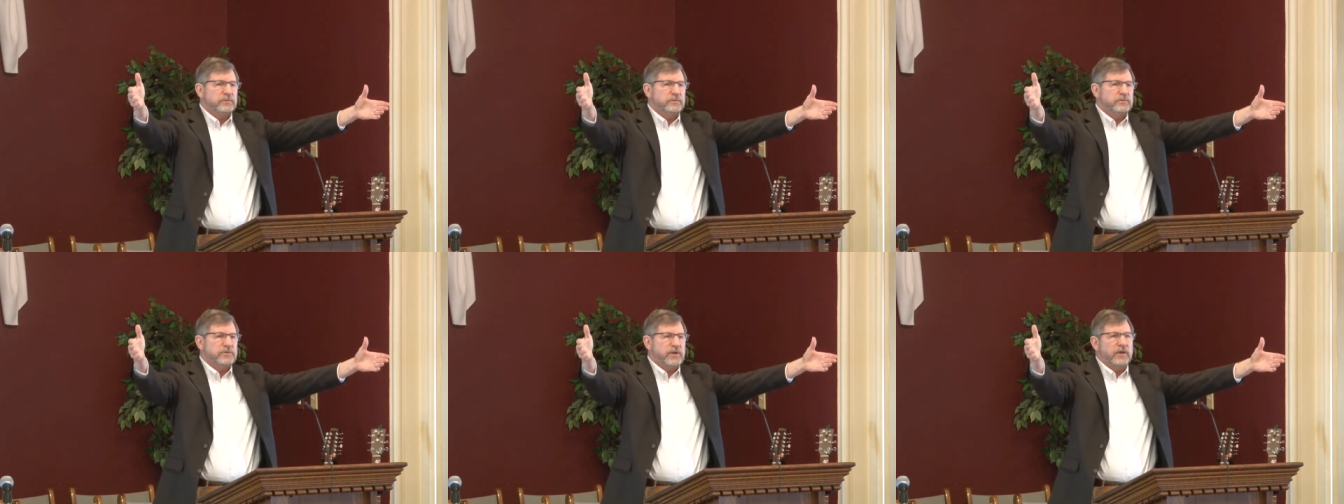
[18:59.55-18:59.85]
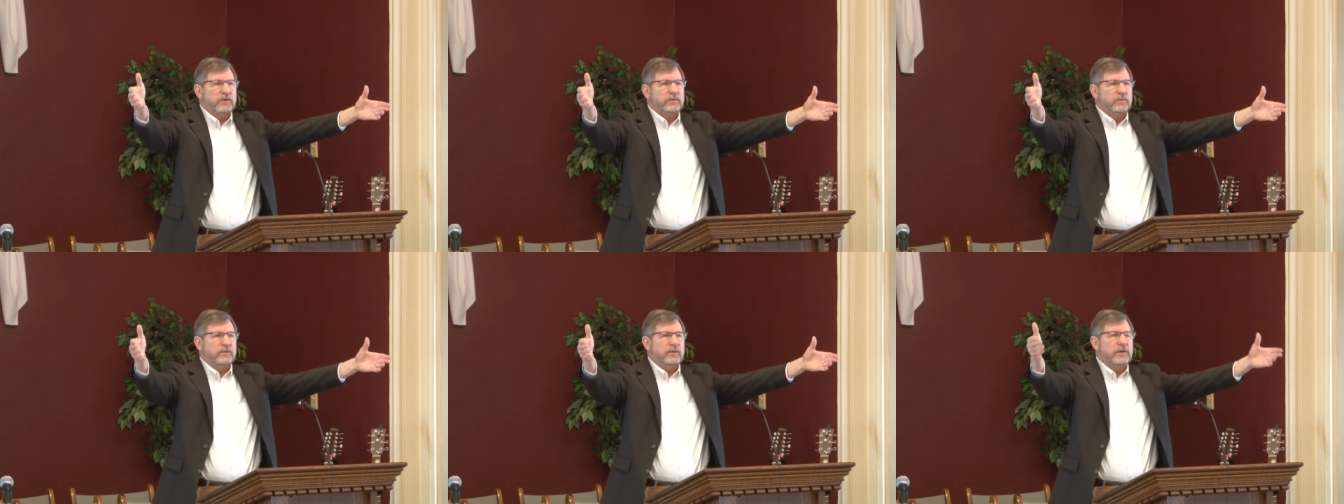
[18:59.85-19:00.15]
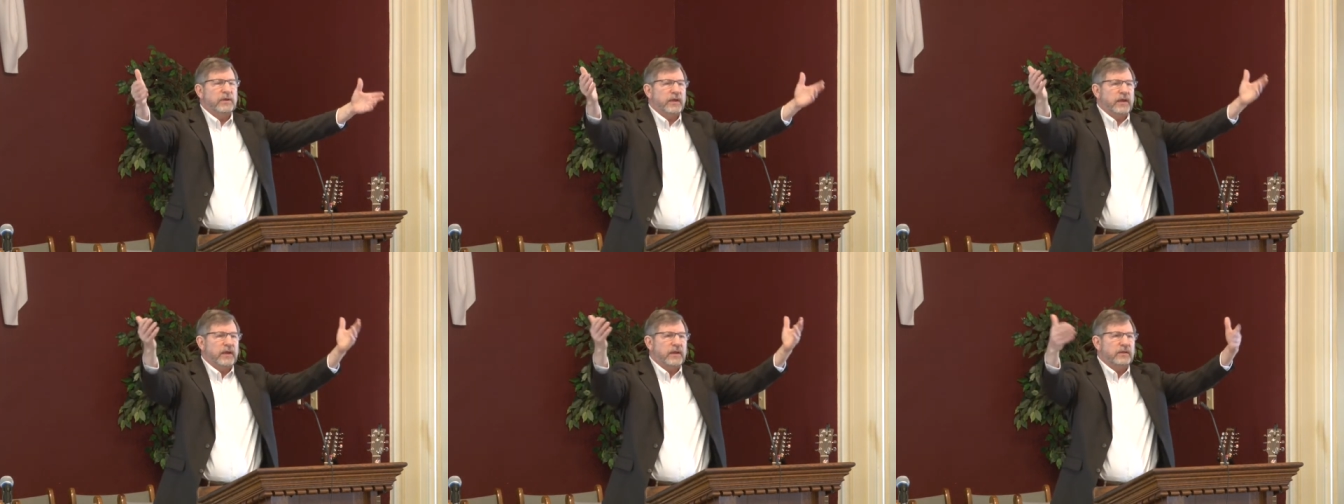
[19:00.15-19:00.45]

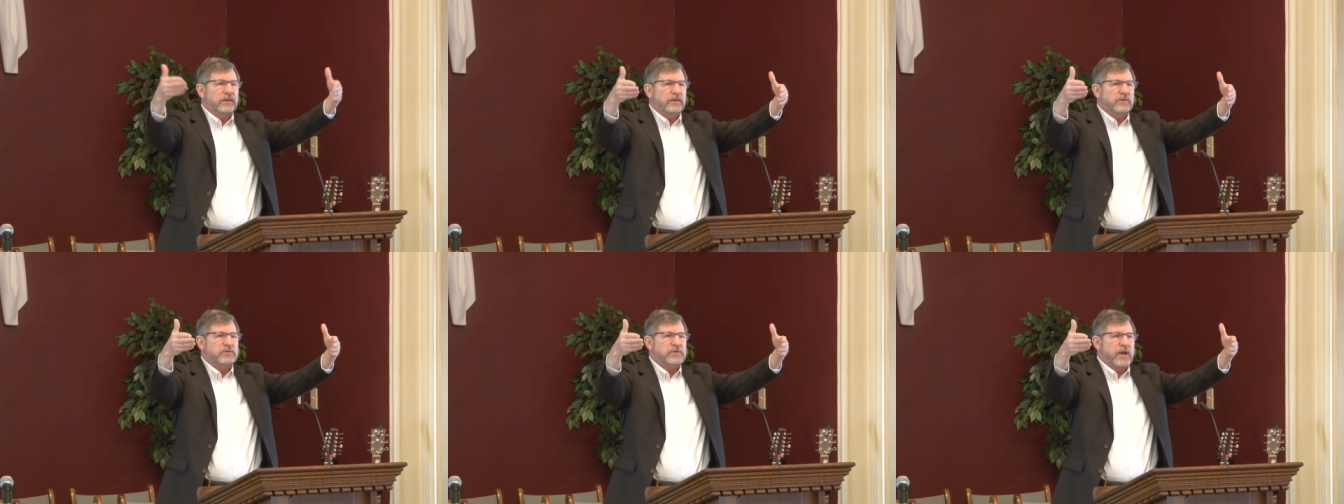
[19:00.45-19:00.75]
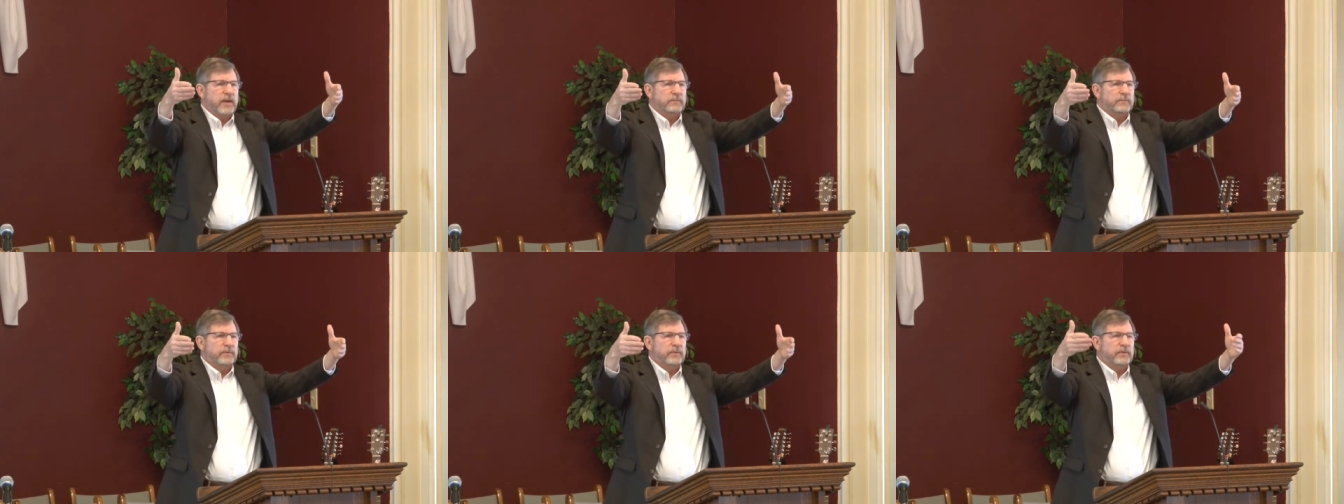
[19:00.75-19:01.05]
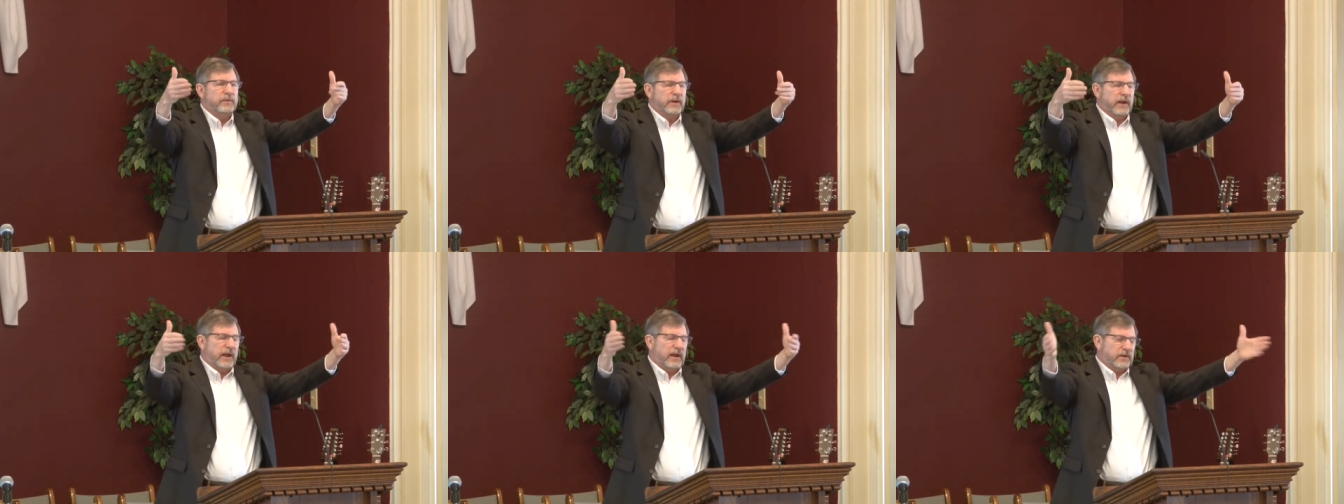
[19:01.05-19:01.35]
generally in the
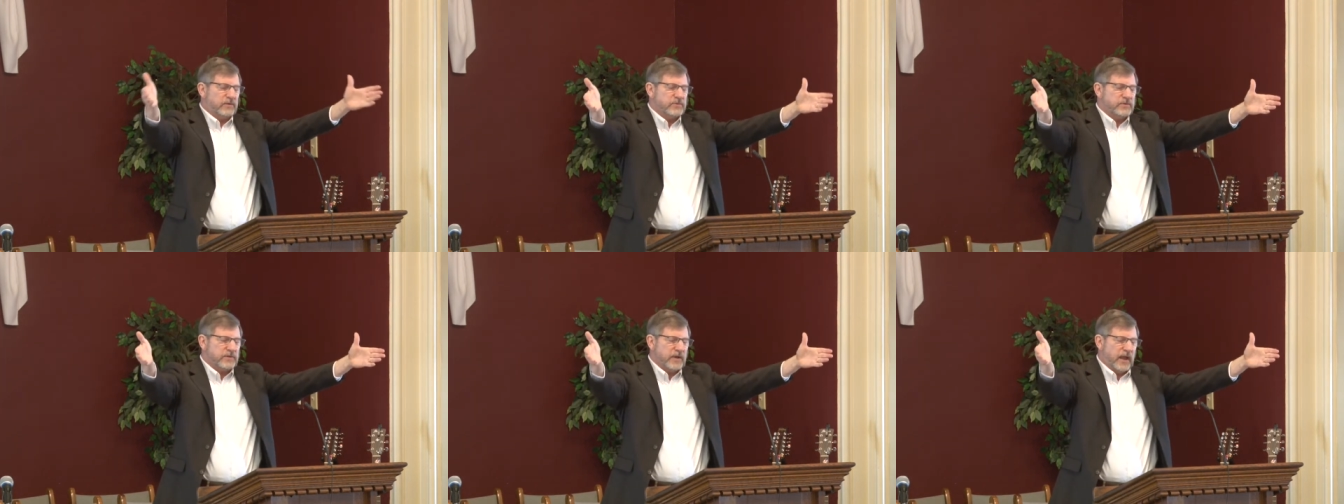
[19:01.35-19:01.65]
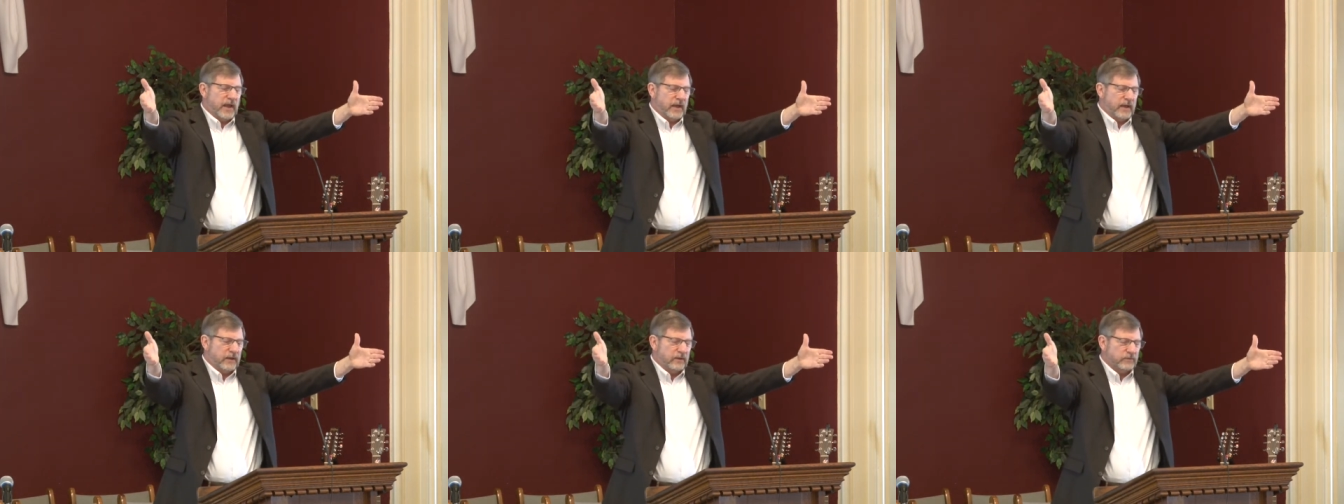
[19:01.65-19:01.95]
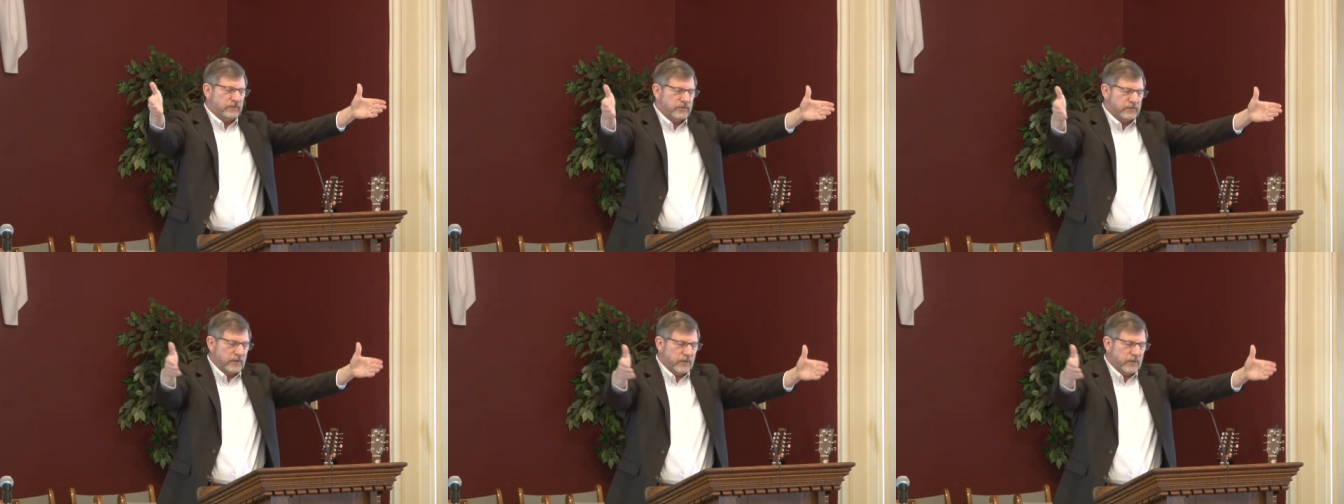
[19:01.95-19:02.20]
temple and house to house.